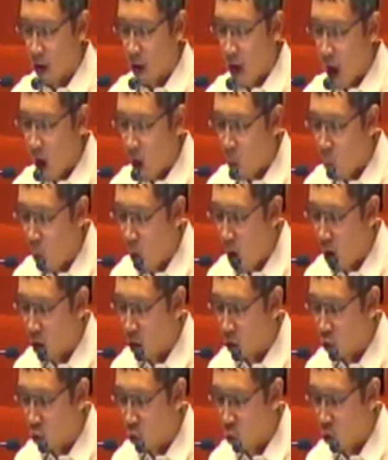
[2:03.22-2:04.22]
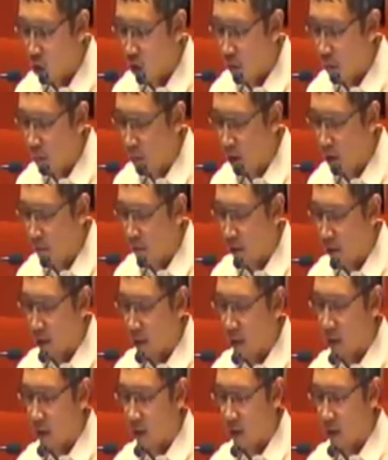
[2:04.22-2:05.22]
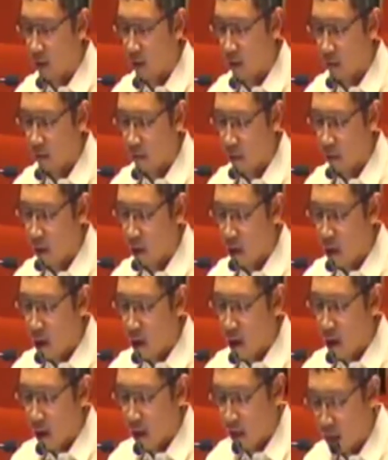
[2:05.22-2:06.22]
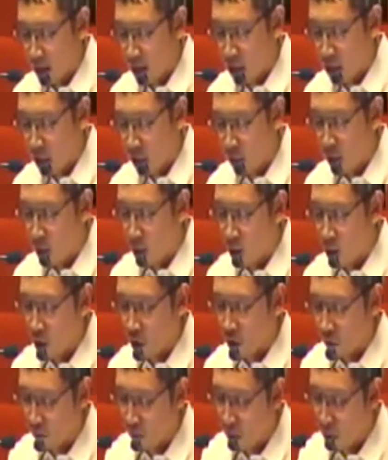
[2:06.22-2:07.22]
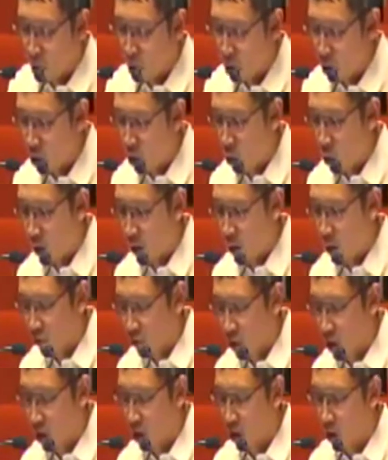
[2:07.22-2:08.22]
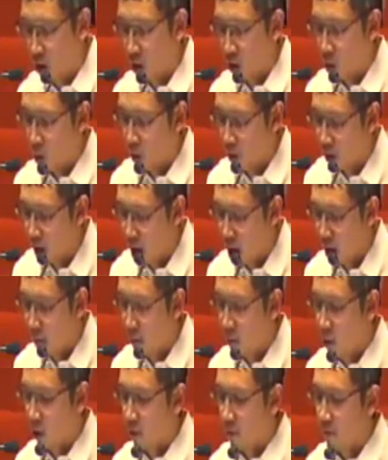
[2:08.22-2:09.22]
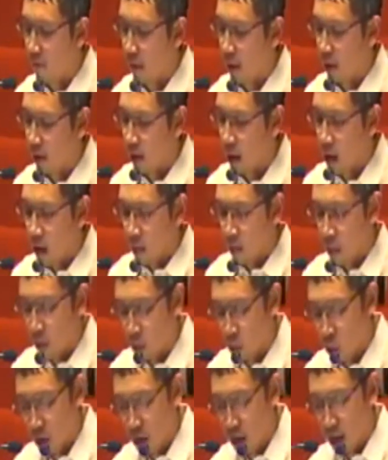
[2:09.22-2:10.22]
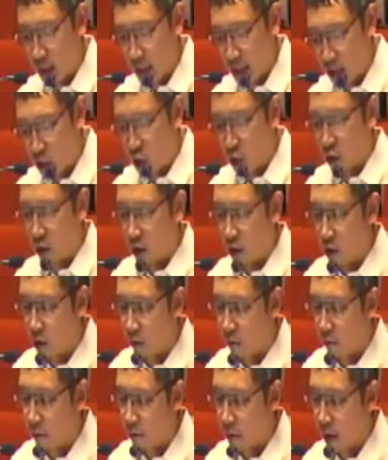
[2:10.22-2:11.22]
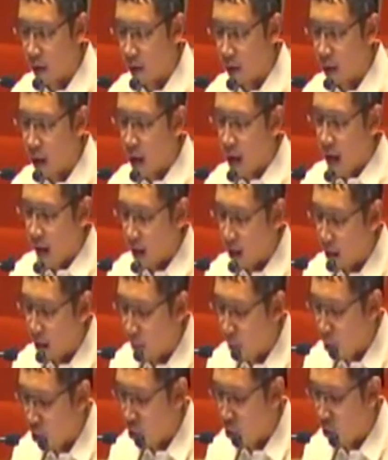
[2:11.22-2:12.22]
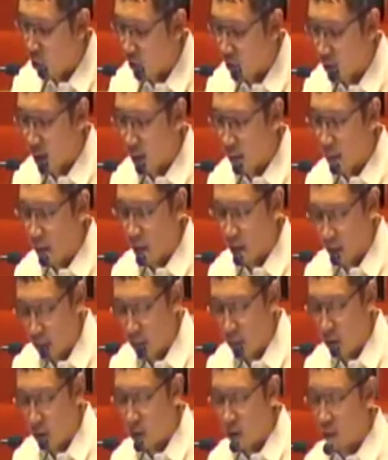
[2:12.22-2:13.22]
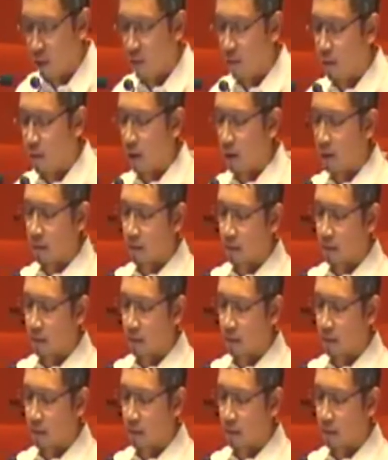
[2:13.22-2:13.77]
a war-torn province. This is because of the ongoing struggle with armed conflict between the national government and the Moro Islamic Liberation Front.